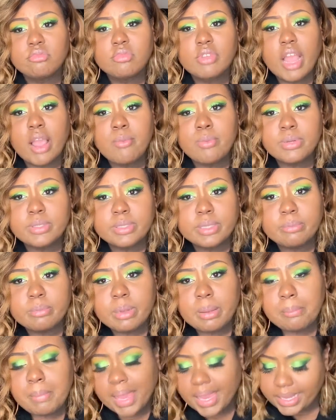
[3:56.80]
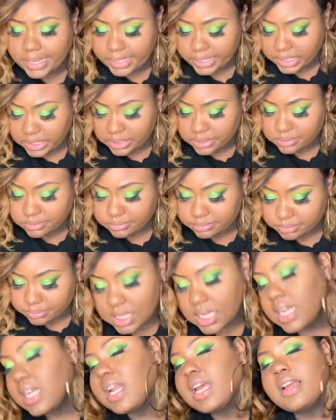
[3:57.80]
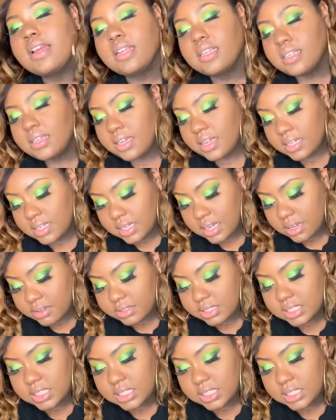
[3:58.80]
I want them to make it. Then they go to